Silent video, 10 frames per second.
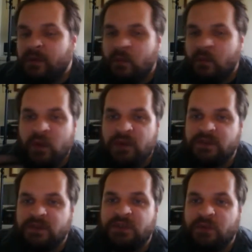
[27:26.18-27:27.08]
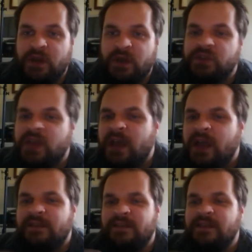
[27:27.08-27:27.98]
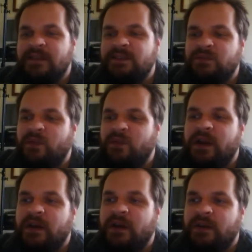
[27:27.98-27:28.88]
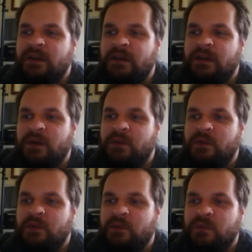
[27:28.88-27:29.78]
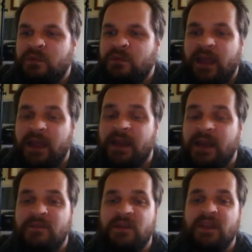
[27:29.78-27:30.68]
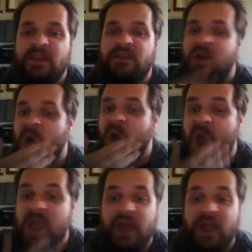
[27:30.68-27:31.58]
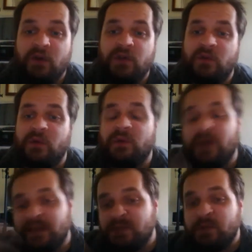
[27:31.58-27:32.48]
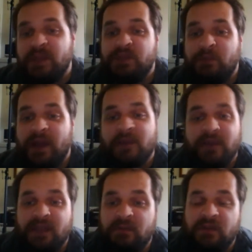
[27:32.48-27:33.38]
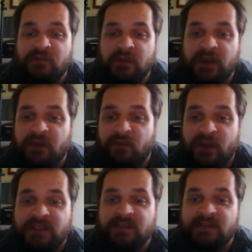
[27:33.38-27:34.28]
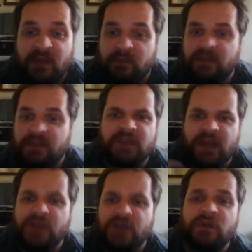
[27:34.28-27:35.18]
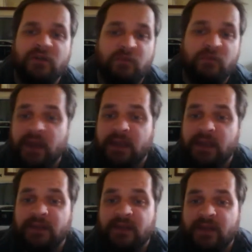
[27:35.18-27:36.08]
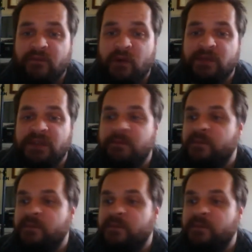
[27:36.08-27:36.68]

One of those situations. This is where, and even then, hey, I owe you one. Well, I just paid you back by keeping you from getting arrested by the police and National Guard for breaking into that pharmacy.